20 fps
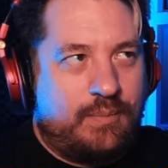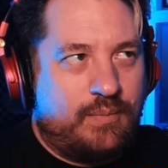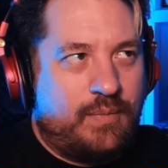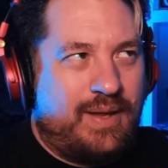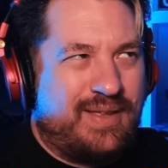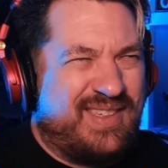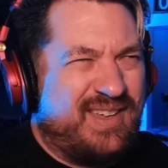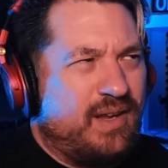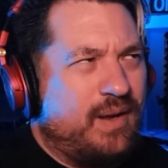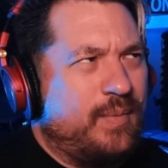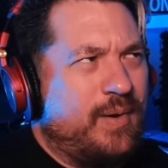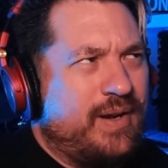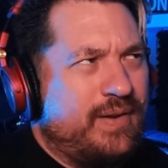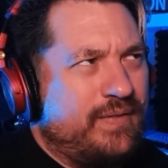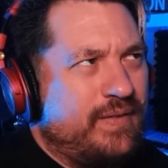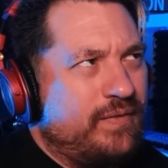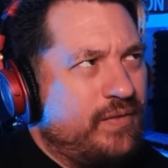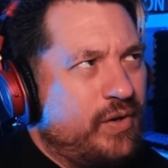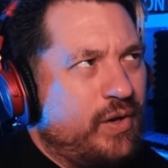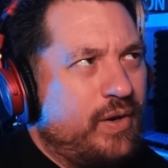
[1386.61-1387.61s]
I think I might have
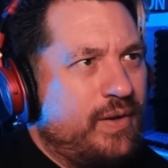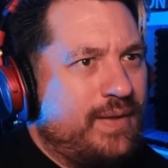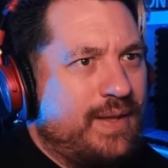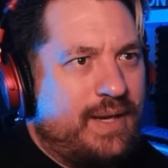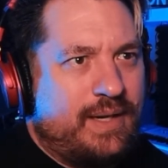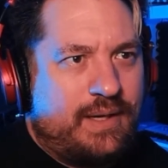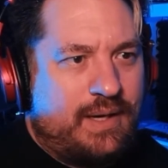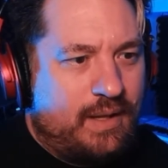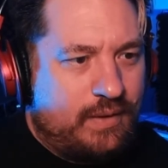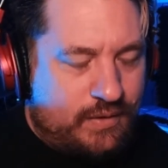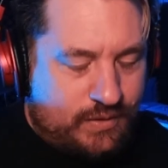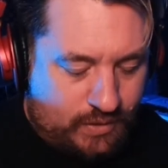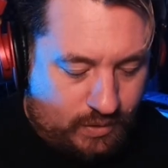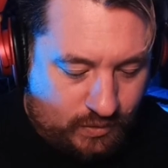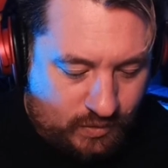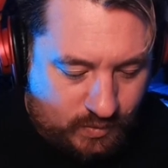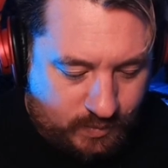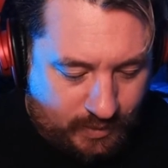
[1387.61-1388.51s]
even heard that in other songs,